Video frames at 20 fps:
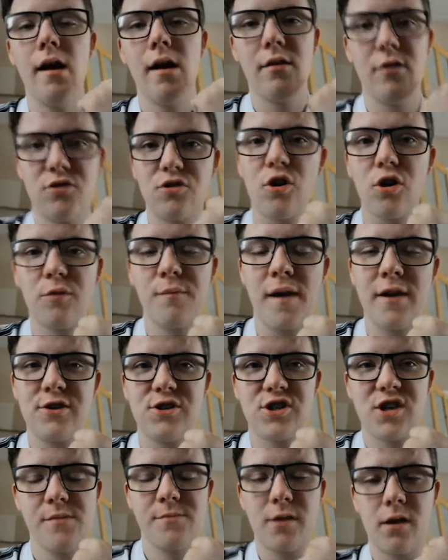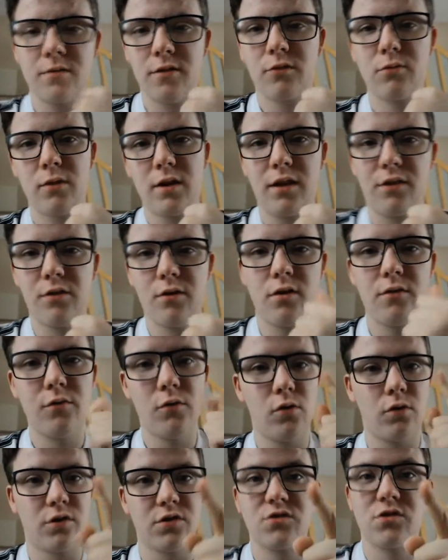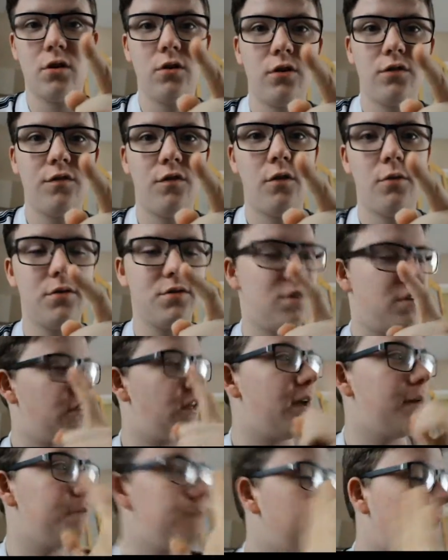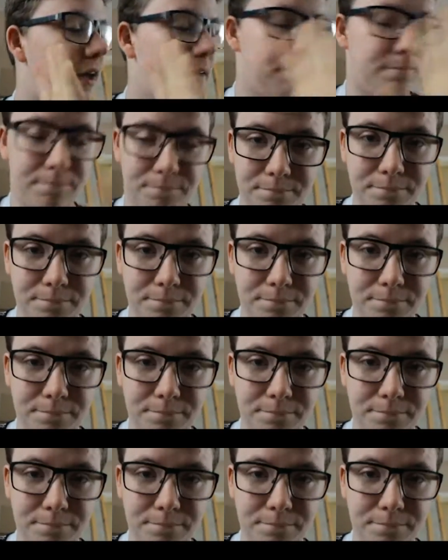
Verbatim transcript: The documentary's coming out on the 23rd of August, so look forward to that. That